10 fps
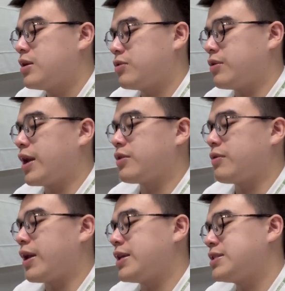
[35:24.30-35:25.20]
To get
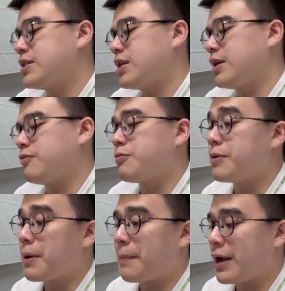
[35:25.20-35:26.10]
to AC, it will
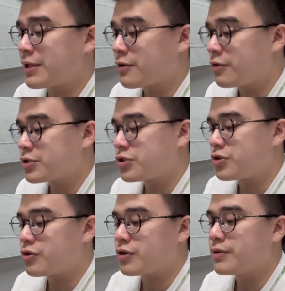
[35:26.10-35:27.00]
be a Pythagoras
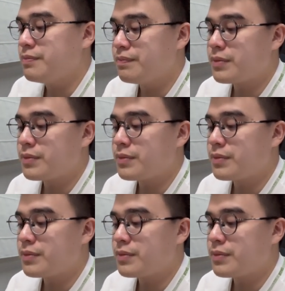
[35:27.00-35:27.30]
theorem,